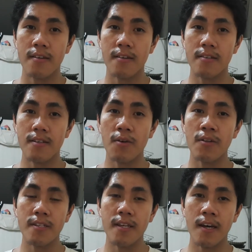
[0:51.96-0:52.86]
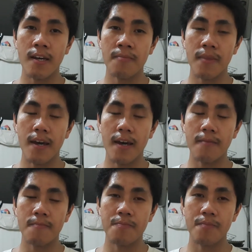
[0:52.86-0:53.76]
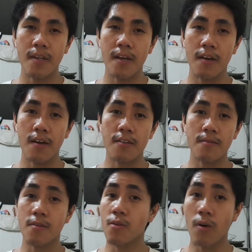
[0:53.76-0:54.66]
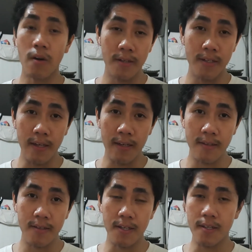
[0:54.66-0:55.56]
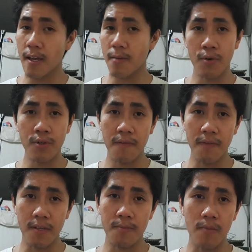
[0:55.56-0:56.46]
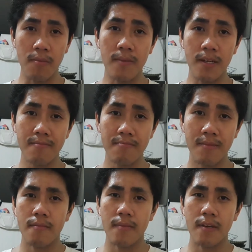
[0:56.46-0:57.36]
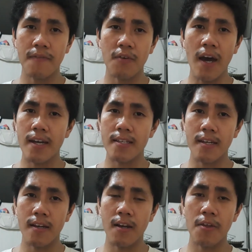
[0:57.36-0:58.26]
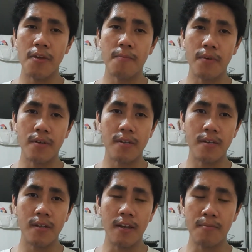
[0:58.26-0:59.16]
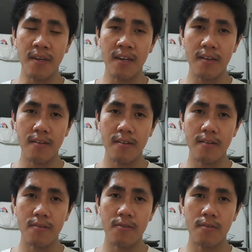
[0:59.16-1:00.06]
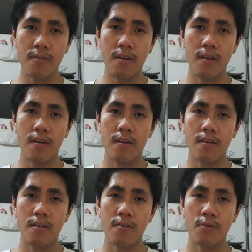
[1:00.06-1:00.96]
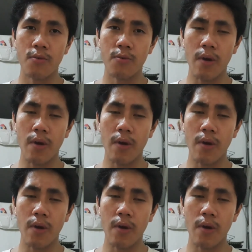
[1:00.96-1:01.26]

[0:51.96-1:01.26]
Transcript: It's the only time that I got quarantined, just like most of us probably. If you ask a healthy person like me who